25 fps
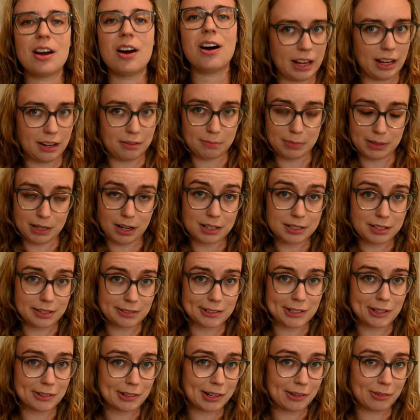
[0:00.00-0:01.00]
Okay, but also
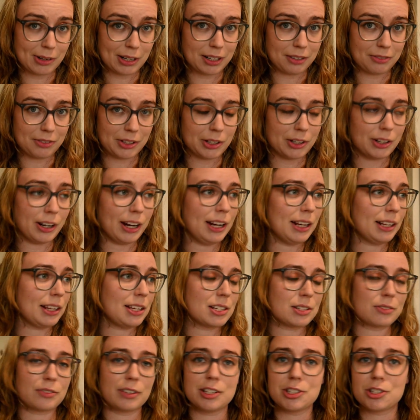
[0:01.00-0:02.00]
don't get rid of your
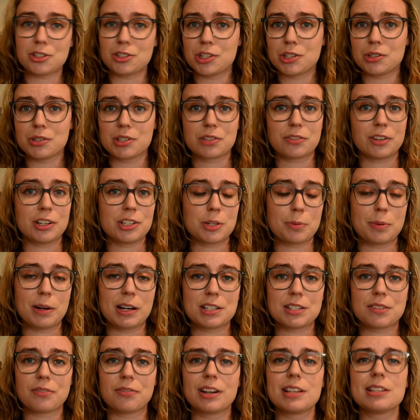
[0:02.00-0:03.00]
atheist friends, your Jewish friends, your
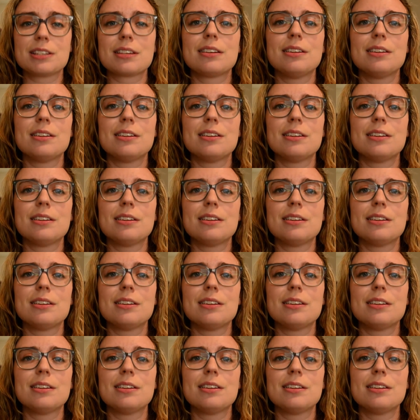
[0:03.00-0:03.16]
Protestant friends.